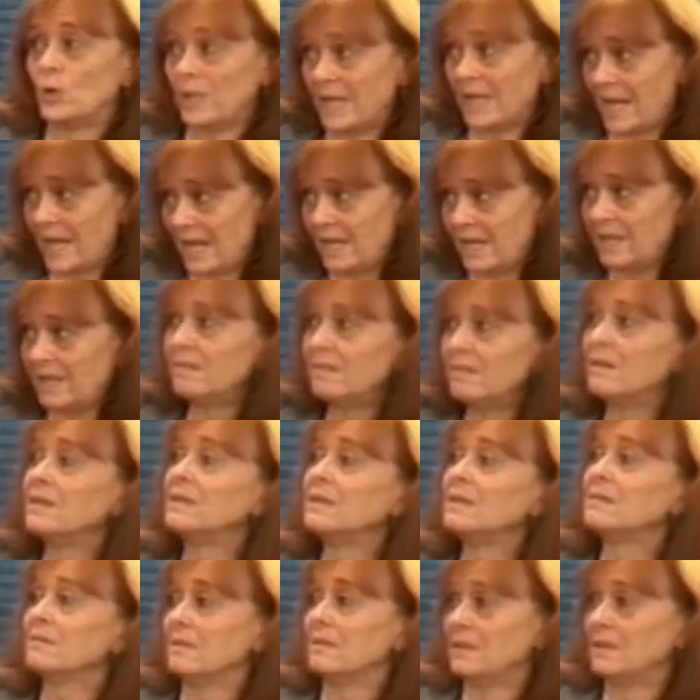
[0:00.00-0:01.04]
Creating
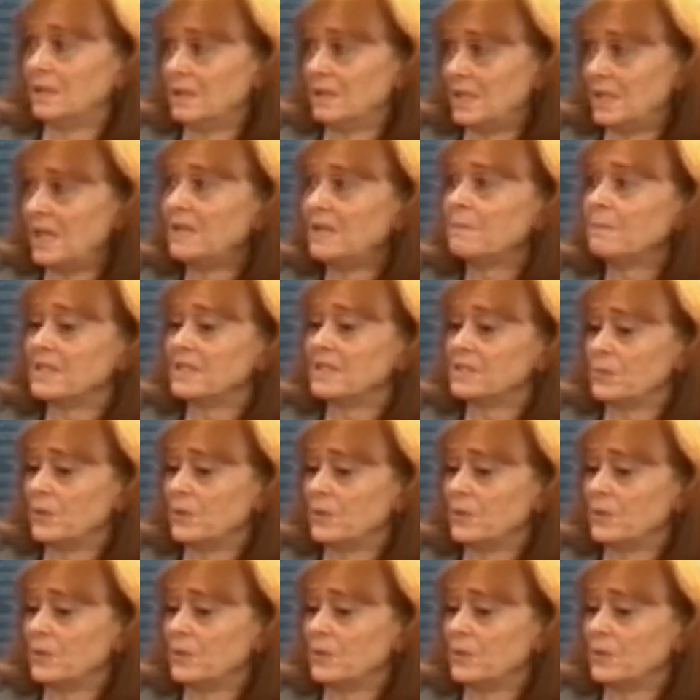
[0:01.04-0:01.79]
the database.